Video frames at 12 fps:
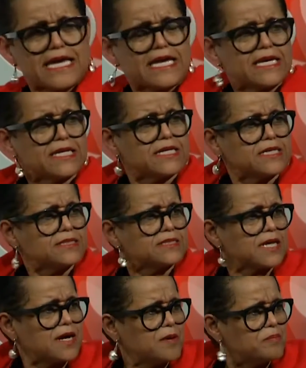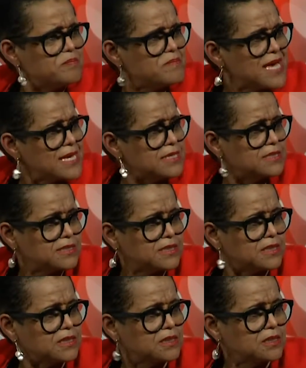it is
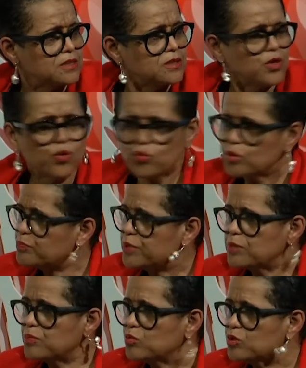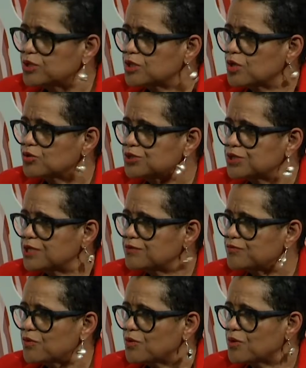amazing what people will negotiate
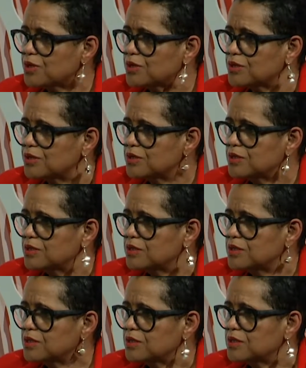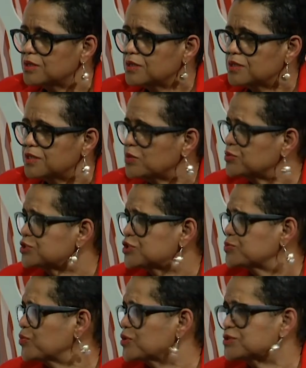for. There was
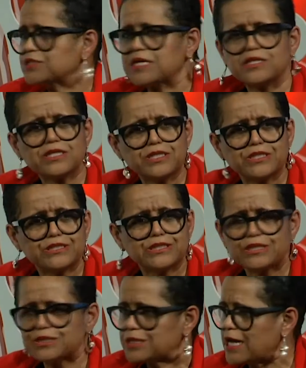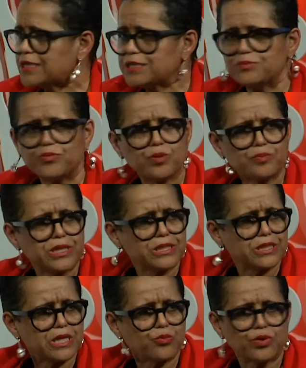this person out here, he said, look, I need more money
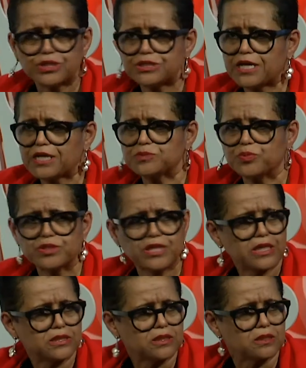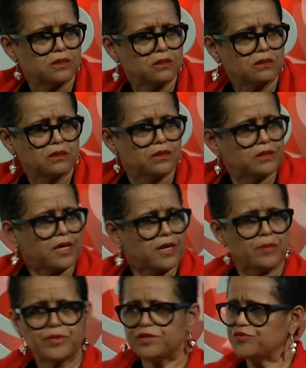and I want it tax protected. Now,
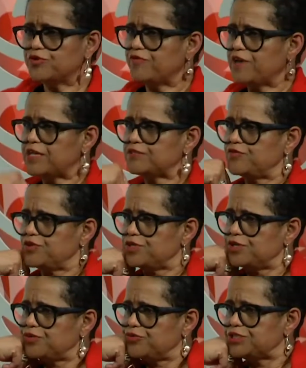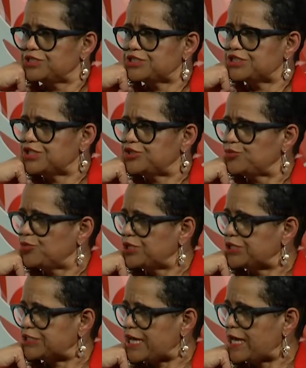how many of you have asked for an increase and said you want
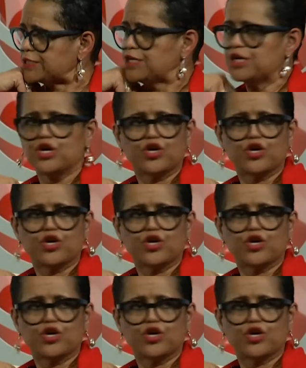it tax,